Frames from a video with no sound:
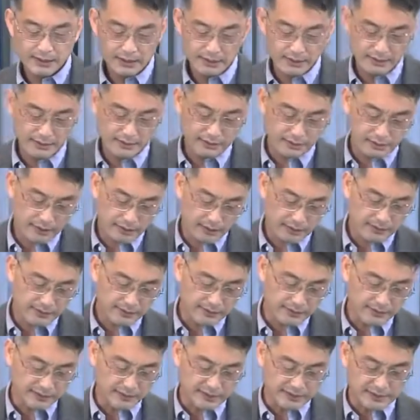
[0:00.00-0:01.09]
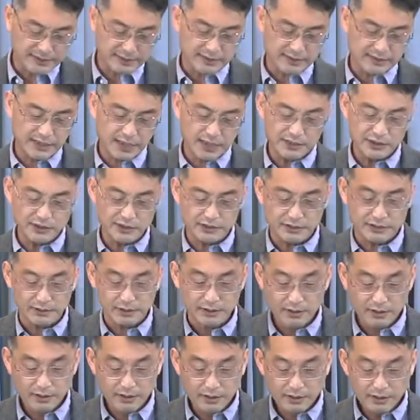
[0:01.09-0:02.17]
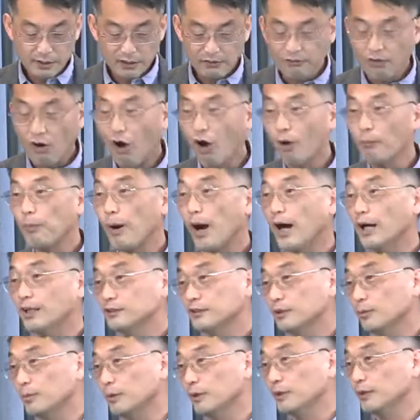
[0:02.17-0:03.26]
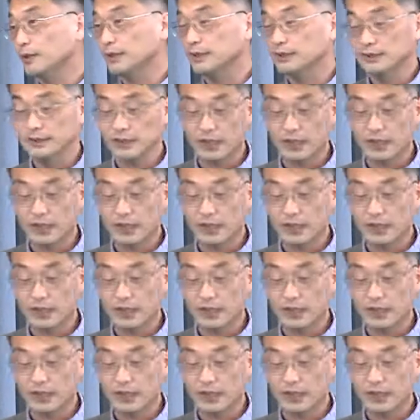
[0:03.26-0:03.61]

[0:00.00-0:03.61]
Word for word: And death is the cessation of all possibilities.